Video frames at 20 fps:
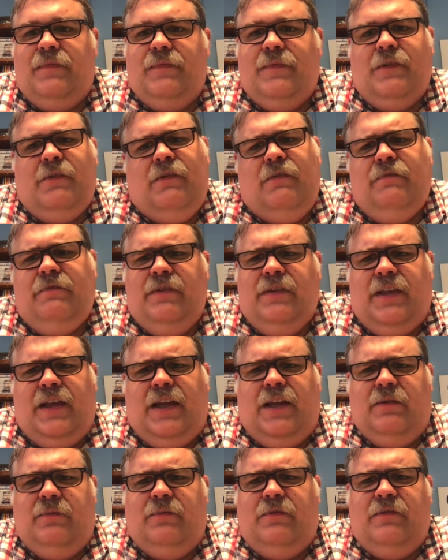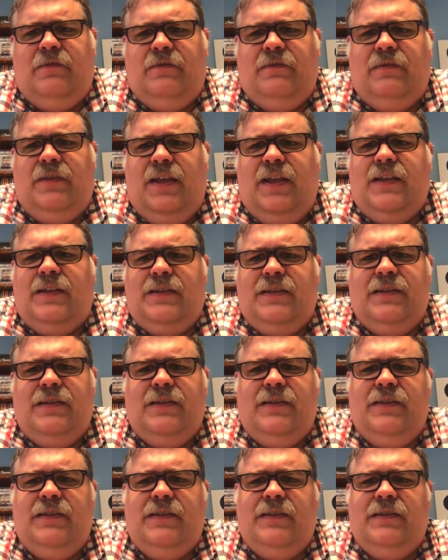reliable, that
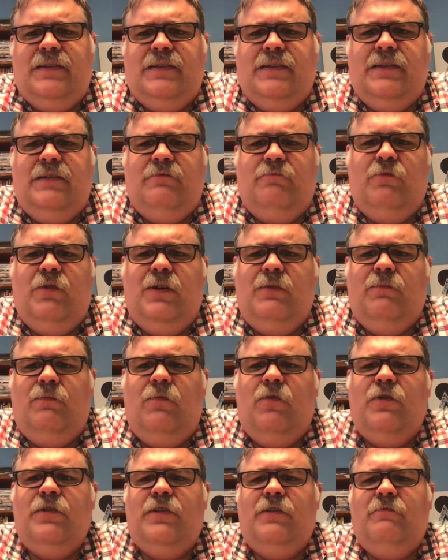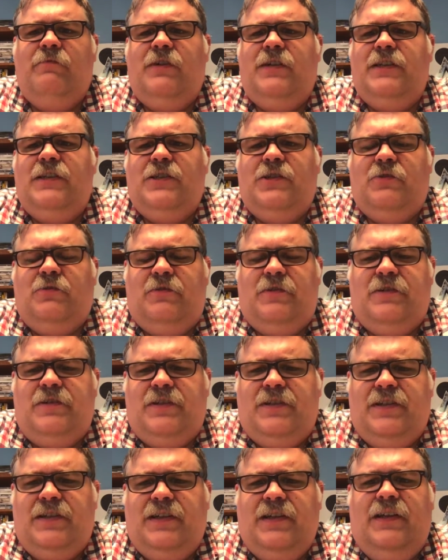is in more than one
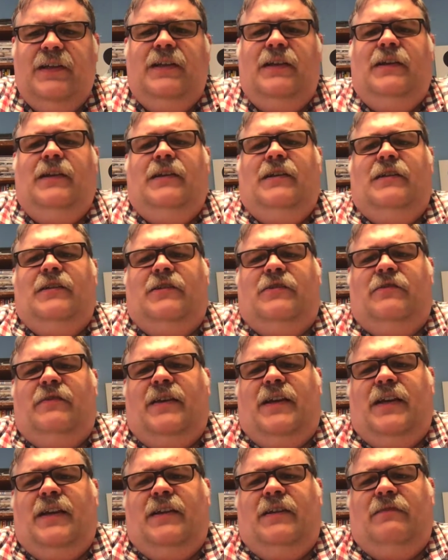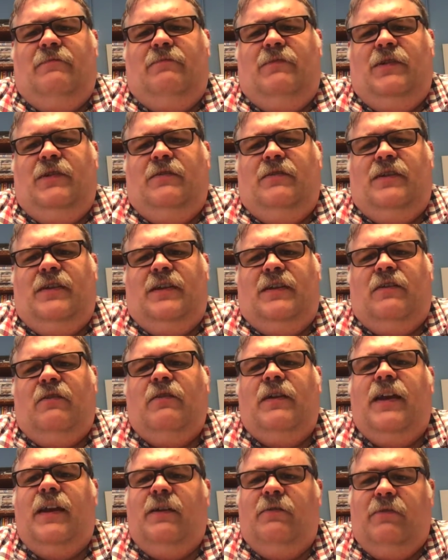source, so that you think,
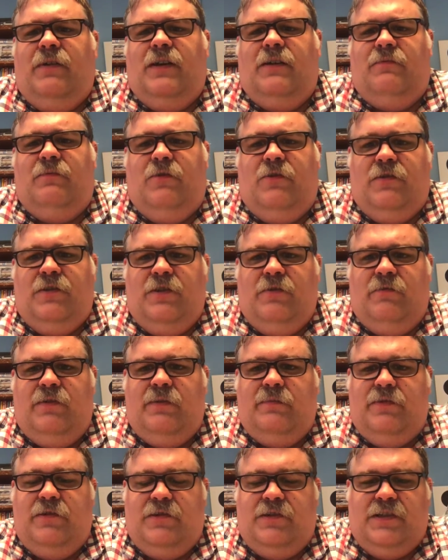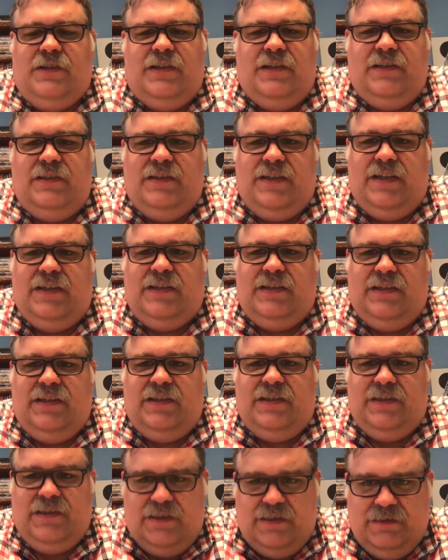okay, well, more than one person says
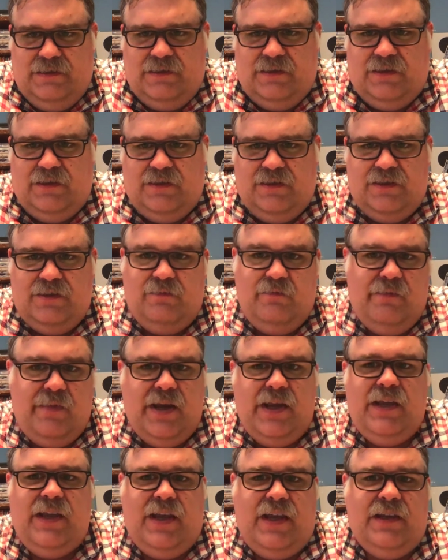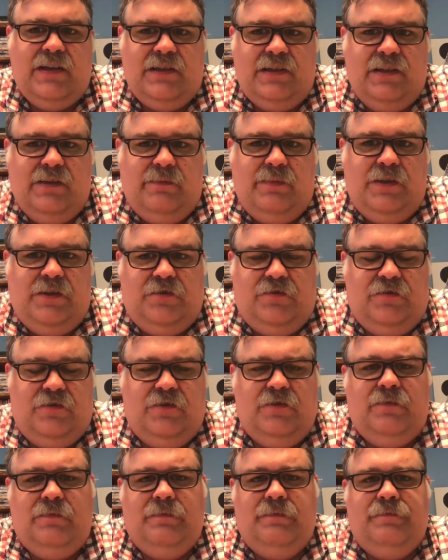this, so this might actually be
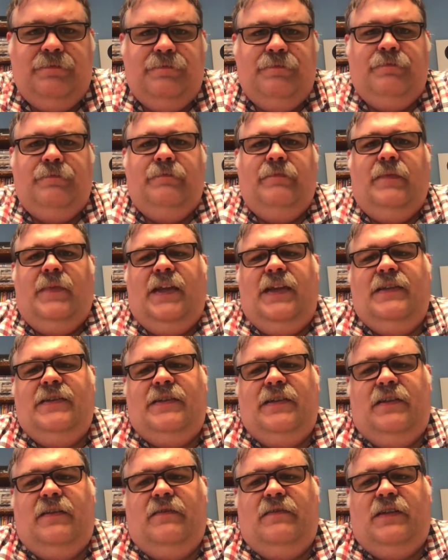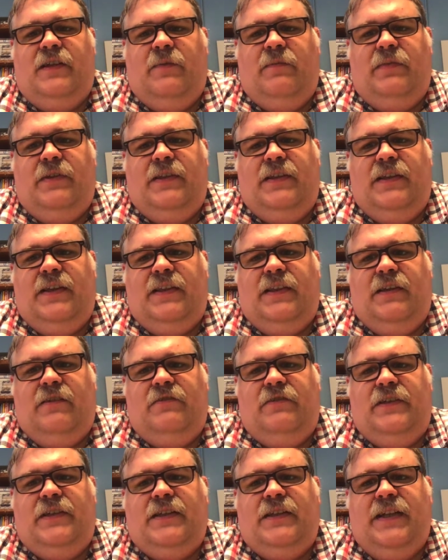true, instead of something that they're
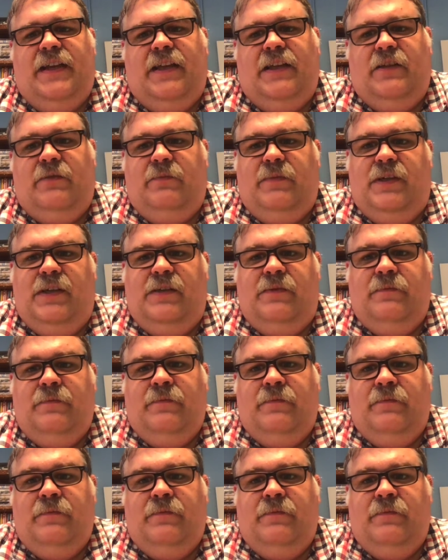just telling me